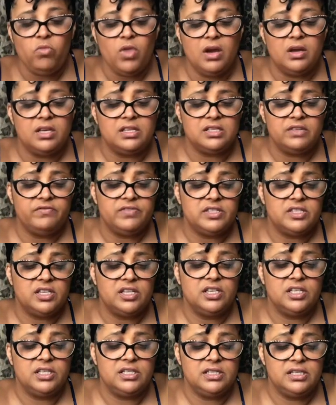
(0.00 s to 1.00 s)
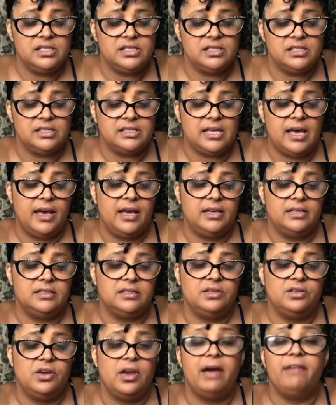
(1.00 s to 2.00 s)
Because if it's a good decent size,
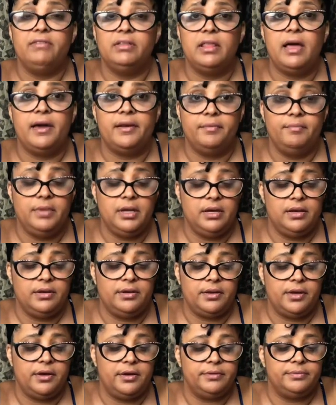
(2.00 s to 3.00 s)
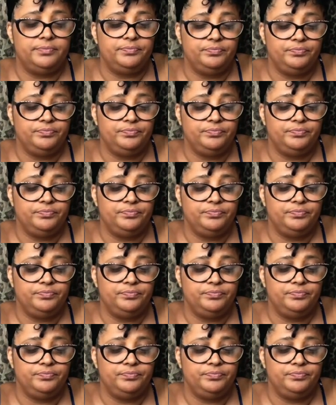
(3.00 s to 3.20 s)
then you have a lot of meat in there.